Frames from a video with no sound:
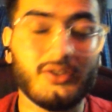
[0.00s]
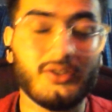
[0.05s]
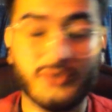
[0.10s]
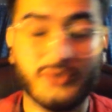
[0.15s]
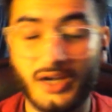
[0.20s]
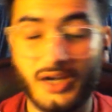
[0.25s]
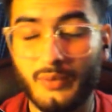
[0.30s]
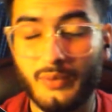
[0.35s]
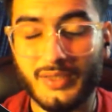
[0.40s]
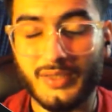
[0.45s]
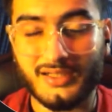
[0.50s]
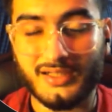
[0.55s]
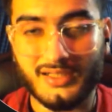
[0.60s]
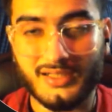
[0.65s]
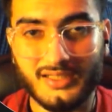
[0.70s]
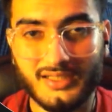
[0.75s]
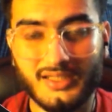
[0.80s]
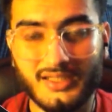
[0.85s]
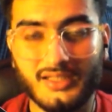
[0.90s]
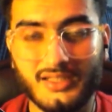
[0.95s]
dryer vent
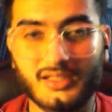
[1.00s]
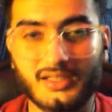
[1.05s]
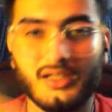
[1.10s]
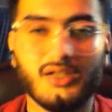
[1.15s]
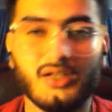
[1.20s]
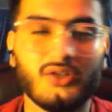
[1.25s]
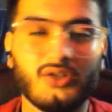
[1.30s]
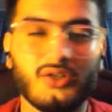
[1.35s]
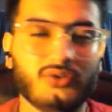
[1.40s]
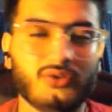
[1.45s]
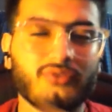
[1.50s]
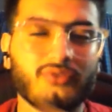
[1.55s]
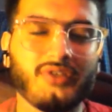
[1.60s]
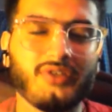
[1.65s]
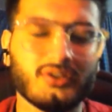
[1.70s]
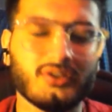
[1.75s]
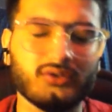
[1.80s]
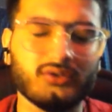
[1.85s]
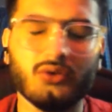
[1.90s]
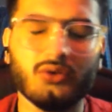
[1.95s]
cleaning,
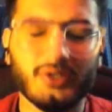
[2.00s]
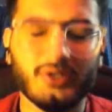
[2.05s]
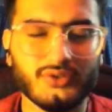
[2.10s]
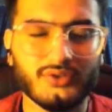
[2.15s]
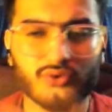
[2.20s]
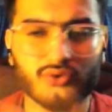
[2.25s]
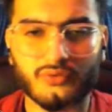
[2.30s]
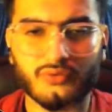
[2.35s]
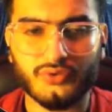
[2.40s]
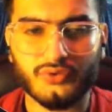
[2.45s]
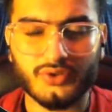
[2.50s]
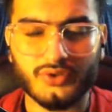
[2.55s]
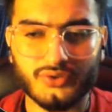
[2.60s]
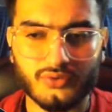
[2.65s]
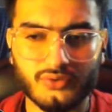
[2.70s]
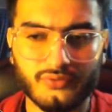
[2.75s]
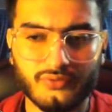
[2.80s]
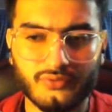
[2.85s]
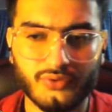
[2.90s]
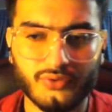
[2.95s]
roofing, solar, and so forth
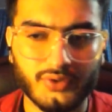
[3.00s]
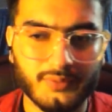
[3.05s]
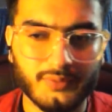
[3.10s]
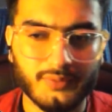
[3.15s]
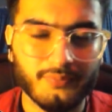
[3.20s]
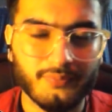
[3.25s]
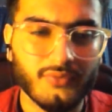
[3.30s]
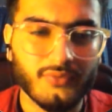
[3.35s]
and so forth.